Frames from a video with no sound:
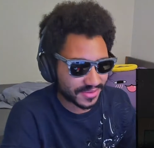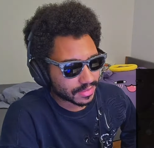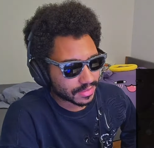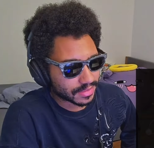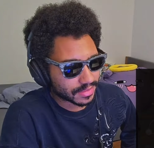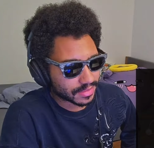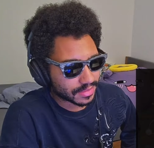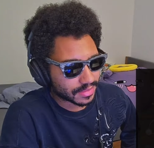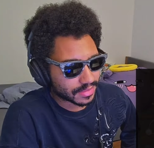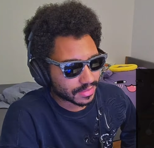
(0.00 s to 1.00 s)

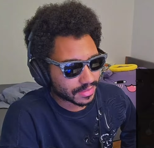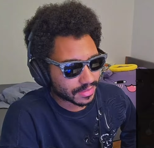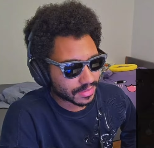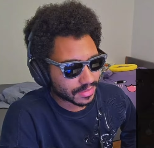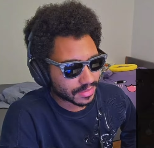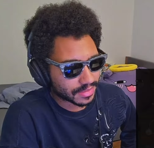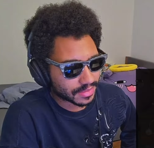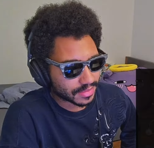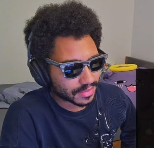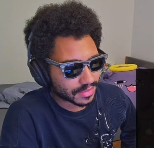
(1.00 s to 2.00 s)

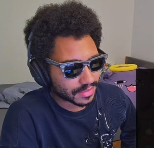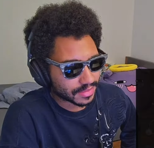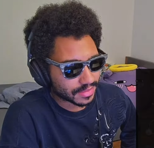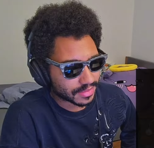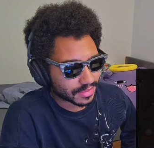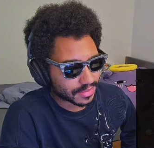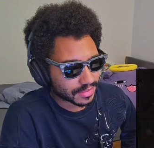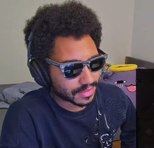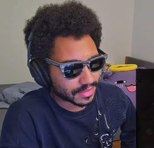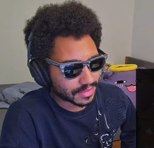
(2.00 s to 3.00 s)

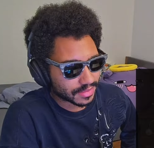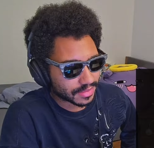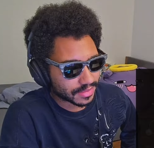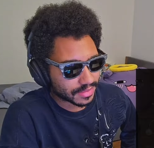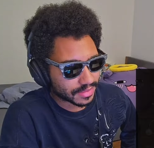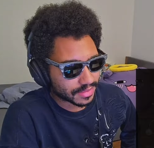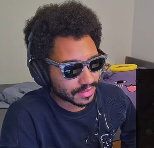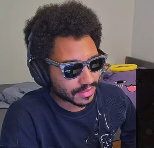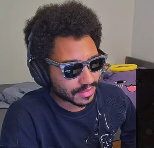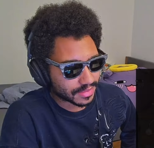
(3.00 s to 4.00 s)

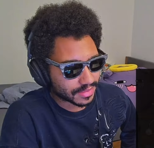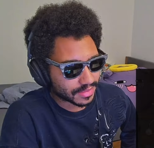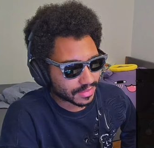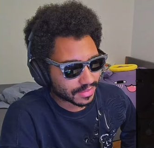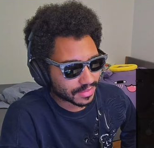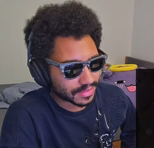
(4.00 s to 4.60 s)
(no one is talking)